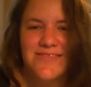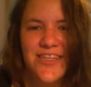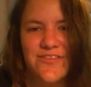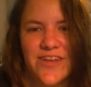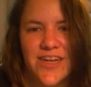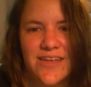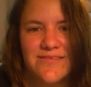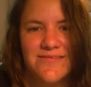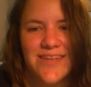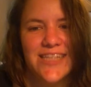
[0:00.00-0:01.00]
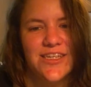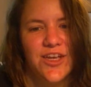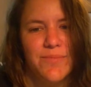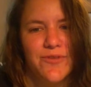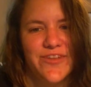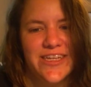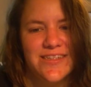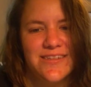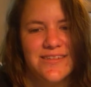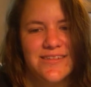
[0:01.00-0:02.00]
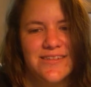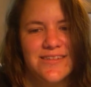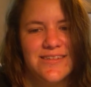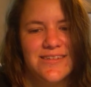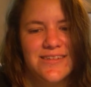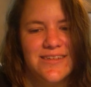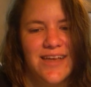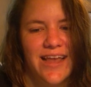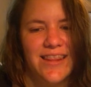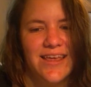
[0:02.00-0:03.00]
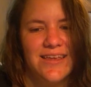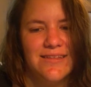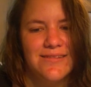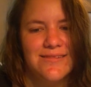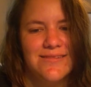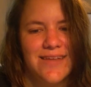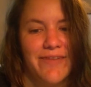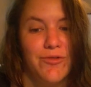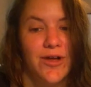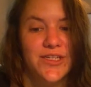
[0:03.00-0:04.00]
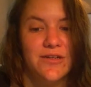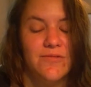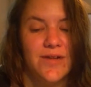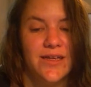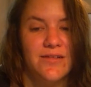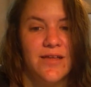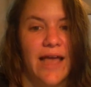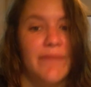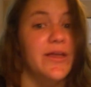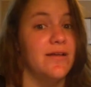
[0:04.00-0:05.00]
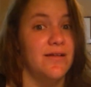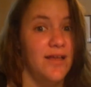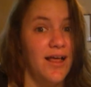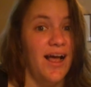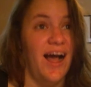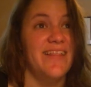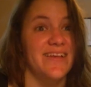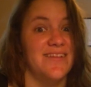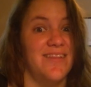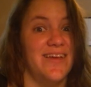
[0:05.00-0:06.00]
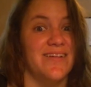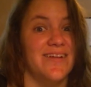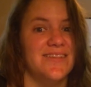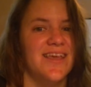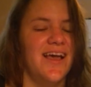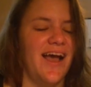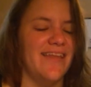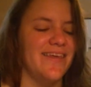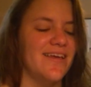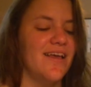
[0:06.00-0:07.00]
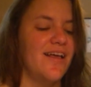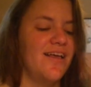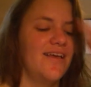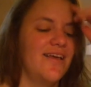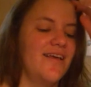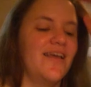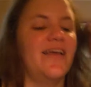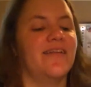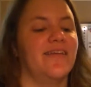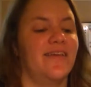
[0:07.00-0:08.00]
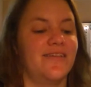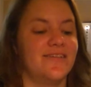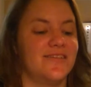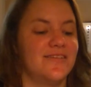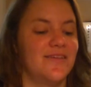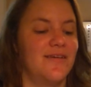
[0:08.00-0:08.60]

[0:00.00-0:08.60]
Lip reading: It's funny. It's a good movie, I think. I haven't watched it in a while. I mean, I think it's hilarious. I think it is.